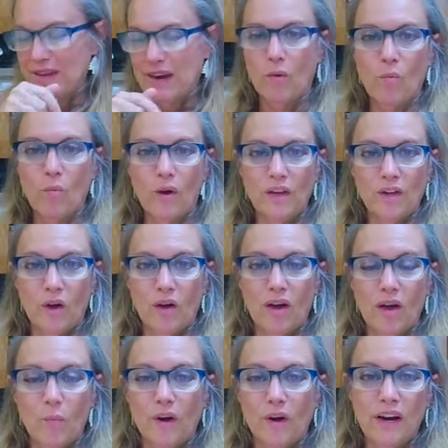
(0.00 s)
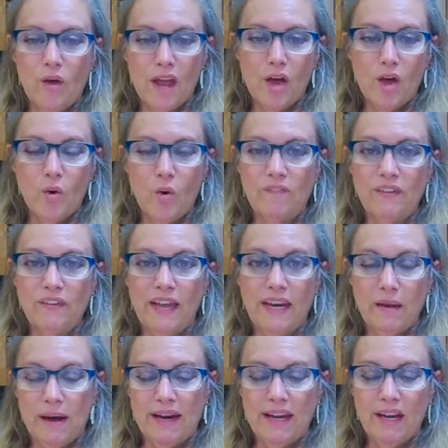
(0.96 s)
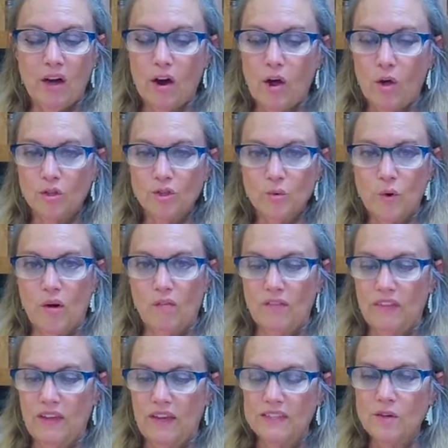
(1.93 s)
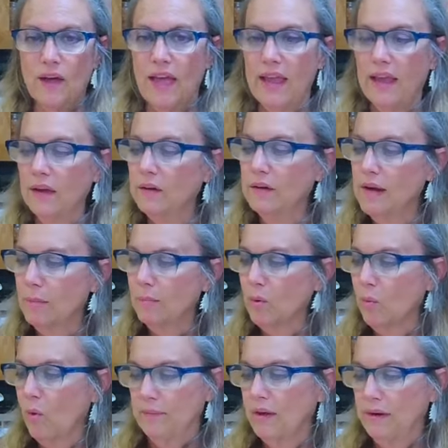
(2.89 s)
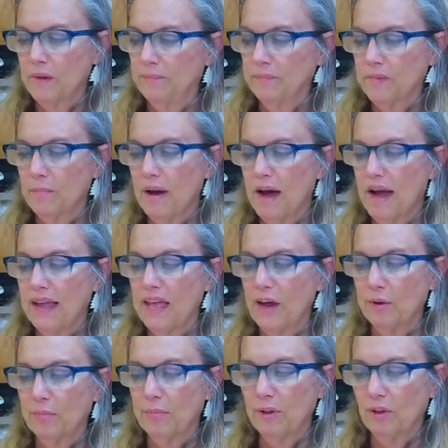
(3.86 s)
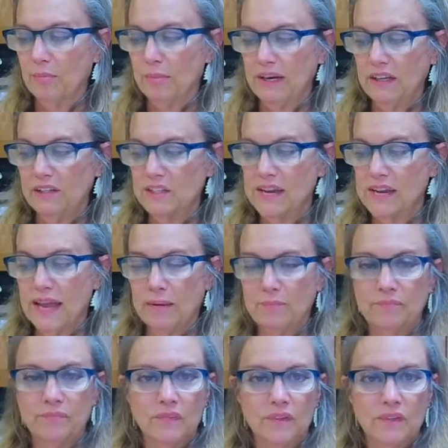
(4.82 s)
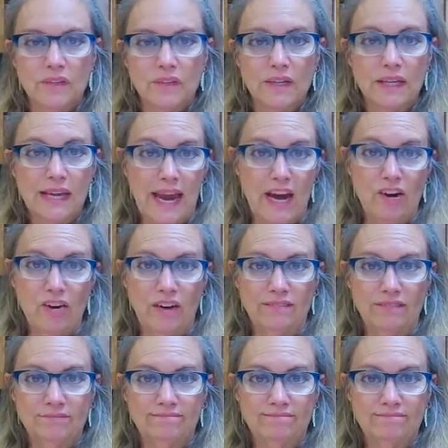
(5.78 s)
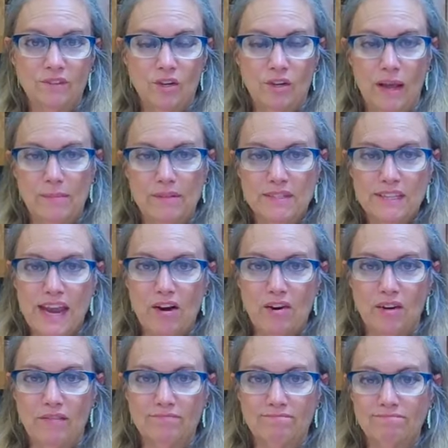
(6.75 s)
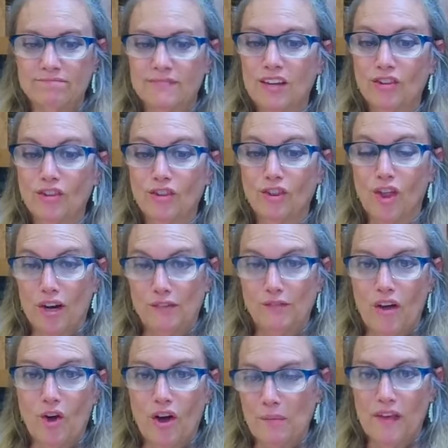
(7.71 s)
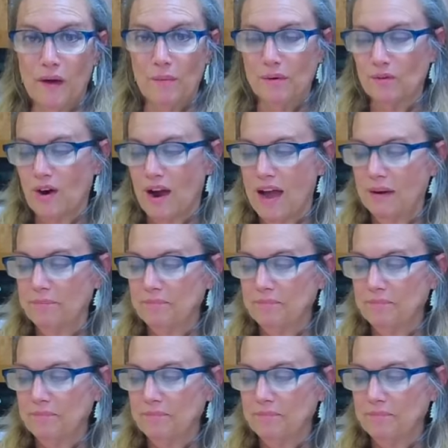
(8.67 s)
want y'all, I want to know if anybody got all 12 of these. Okay, number one, my accountability buddy's name, Karen. Her name is Karen. A lot of y'all got that one right.